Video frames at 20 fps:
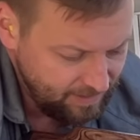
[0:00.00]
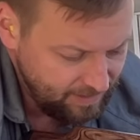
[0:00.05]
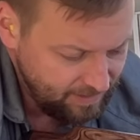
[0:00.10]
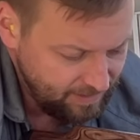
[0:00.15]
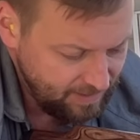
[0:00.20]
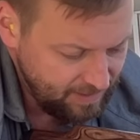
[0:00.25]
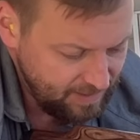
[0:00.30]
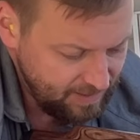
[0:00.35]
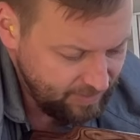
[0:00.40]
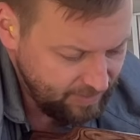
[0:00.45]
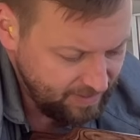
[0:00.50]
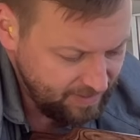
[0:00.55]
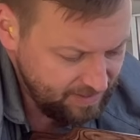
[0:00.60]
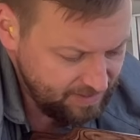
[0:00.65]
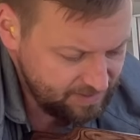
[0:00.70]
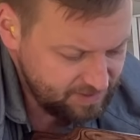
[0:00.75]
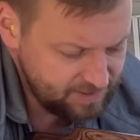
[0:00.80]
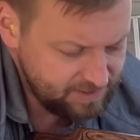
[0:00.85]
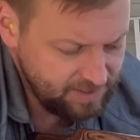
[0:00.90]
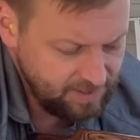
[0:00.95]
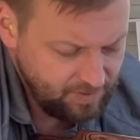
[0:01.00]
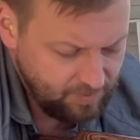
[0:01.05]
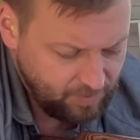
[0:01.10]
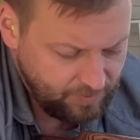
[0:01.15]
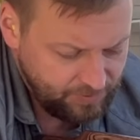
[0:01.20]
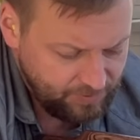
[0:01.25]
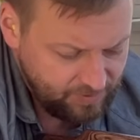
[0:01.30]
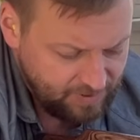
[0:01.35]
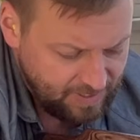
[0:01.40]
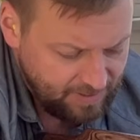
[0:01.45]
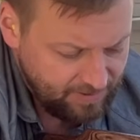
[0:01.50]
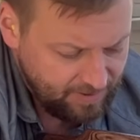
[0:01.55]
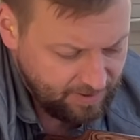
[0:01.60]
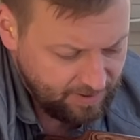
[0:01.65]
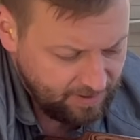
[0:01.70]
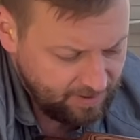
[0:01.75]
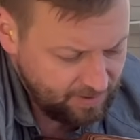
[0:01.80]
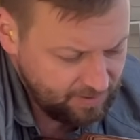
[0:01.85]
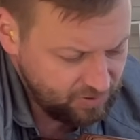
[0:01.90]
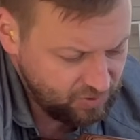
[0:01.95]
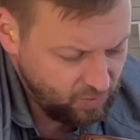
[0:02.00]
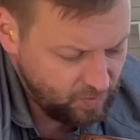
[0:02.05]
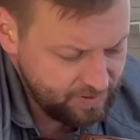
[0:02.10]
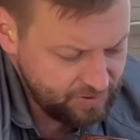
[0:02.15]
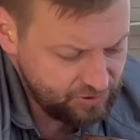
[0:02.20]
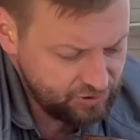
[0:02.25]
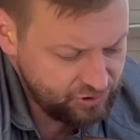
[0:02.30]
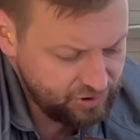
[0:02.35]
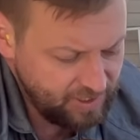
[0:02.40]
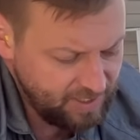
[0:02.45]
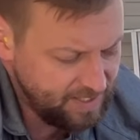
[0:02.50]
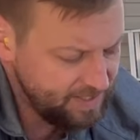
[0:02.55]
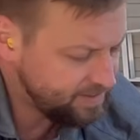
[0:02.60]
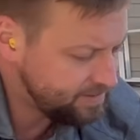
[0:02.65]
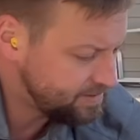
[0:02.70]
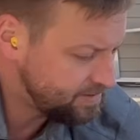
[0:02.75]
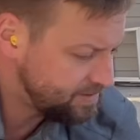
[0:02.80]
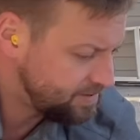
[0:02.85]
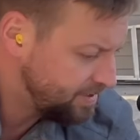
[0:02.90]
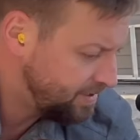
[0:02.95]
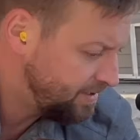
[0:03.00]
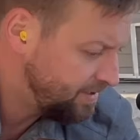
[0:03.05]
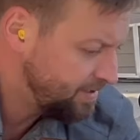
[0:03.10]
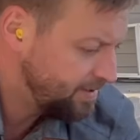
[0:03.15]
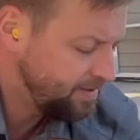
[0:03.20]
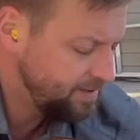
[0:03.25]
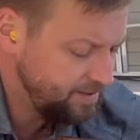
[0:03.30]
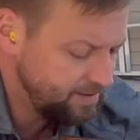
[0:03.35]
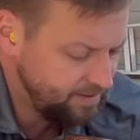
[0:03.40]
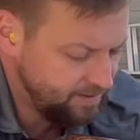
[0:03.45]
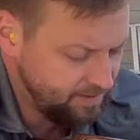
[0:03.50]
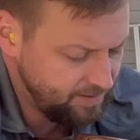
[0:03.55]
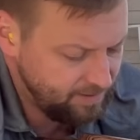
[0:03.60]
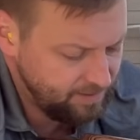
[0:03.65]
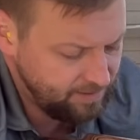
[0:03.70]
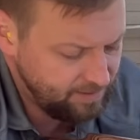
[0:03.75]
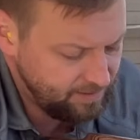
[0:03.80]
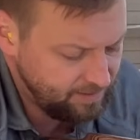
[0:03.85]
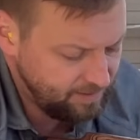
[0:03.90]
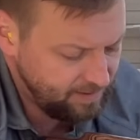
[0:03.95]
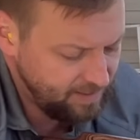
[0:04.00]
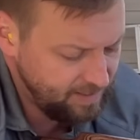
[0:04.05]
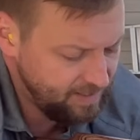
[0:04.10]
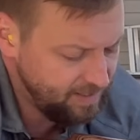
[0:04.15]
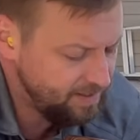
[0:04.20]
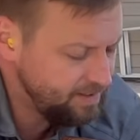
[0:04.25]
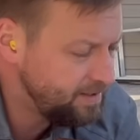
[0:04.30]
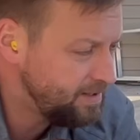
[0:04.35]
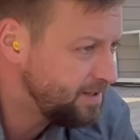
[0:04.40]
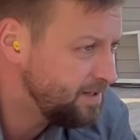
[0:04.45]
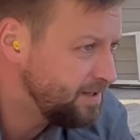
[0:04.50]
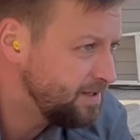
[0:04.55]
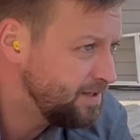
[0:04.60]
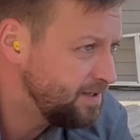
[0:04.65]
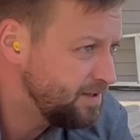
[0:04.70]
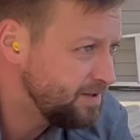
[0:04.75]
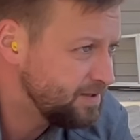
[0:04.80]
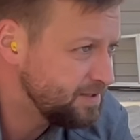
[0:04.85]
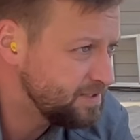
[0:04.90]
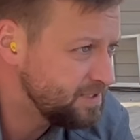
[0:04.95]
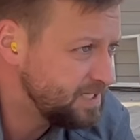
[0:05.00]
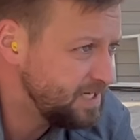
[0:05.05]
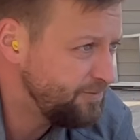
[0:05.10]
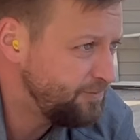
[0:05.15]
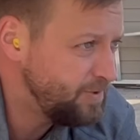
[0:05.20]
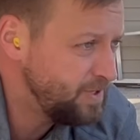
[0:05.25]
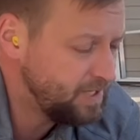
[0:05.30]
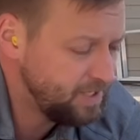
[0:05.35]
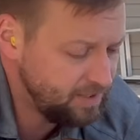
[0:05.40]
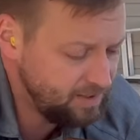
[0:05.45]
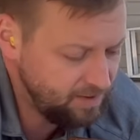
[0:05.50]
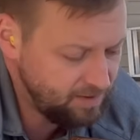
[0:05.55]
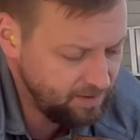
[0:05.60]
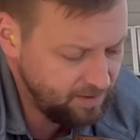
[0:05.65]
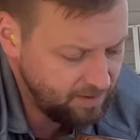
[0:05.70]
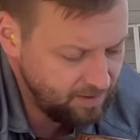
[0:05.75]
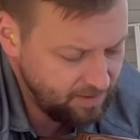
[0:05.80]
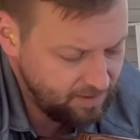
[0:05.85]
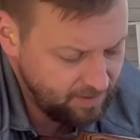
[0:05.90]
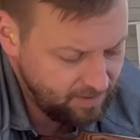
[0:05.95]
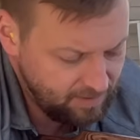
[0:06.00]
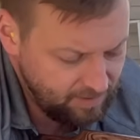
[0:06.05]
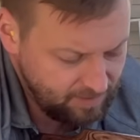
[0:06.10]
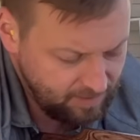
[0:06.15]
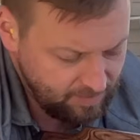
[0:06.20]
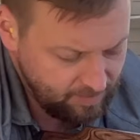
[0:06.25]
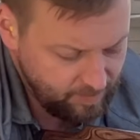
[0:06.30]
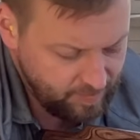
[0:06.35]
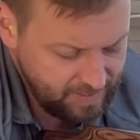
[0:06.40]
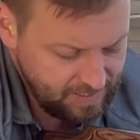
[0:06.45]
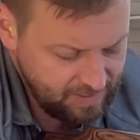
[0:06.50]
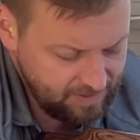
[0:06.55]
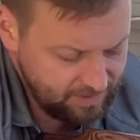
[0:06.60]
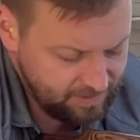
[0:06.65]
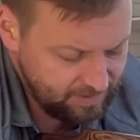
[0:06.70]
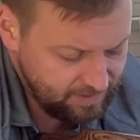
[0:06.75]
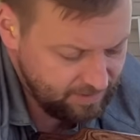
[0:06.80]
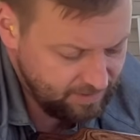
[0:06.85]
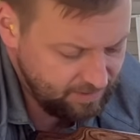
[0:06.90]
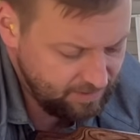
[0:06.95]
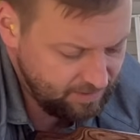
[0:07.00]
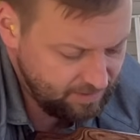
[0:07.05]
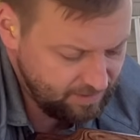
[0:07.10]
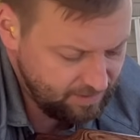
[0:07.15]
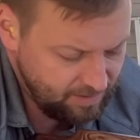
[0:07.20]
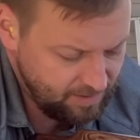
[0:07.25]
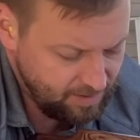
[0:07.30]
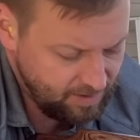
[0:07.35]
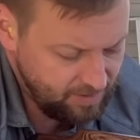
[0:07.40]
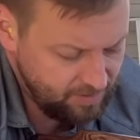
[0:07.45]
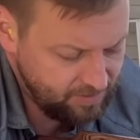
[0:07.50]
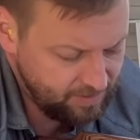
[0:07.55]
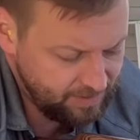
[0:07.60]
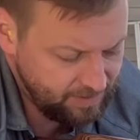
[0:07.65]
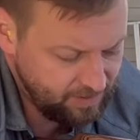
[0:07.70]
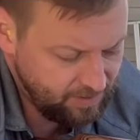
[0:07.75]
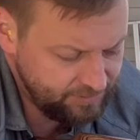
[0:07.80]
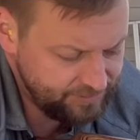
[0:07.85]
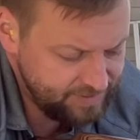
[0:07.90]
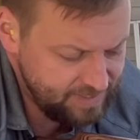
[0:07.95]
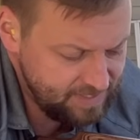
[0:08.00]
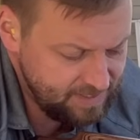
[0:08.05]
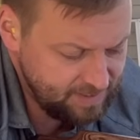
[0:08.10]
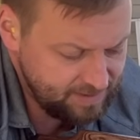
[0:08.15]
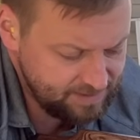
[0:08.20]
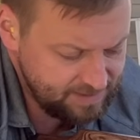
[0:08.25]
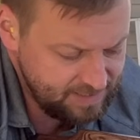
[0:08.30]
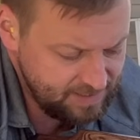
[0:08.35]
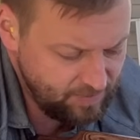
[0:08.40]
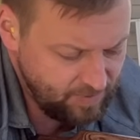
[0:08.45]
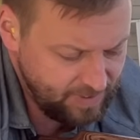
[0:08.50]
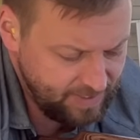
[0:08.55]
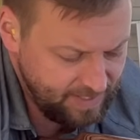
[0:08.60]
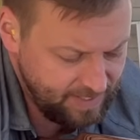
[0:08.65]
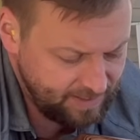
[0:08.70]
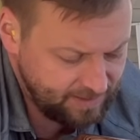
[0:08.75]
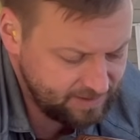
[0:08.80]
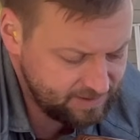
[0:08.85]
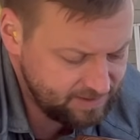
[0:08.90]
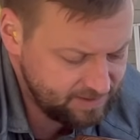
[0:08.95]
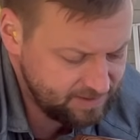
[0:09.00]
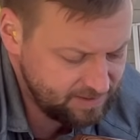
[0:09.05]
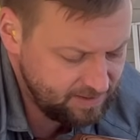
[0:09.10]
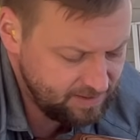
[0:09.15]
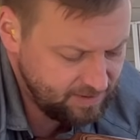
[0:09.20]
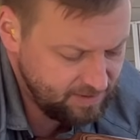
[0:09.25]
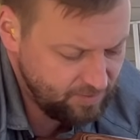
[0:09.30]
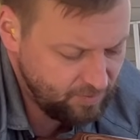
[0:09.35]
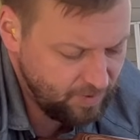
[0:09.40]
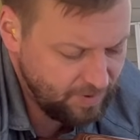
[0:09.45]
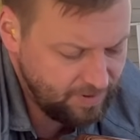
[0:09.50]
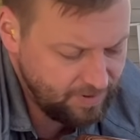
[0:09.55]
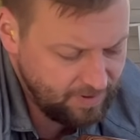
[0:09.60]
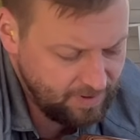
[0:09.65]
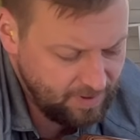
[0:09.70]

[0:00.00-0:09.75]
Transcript: Anyways, we'll do another 20 shots and see if we can beat our little Tikka T1x with